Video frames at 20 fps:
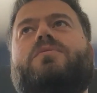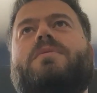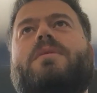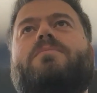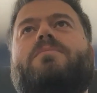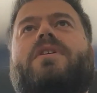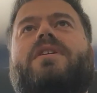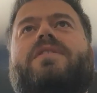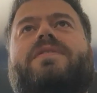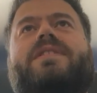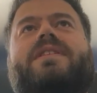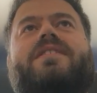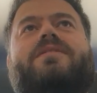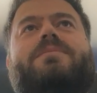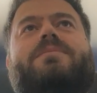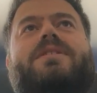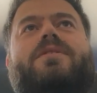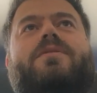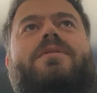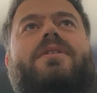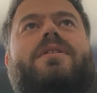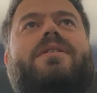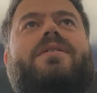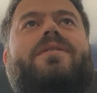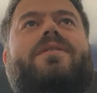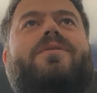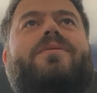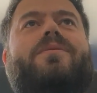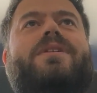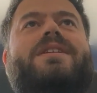remember if it has been
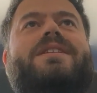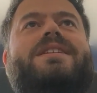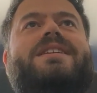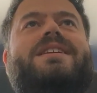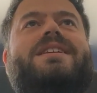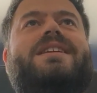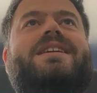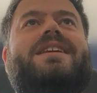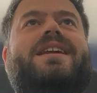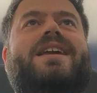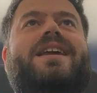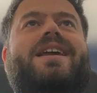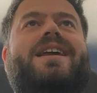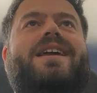already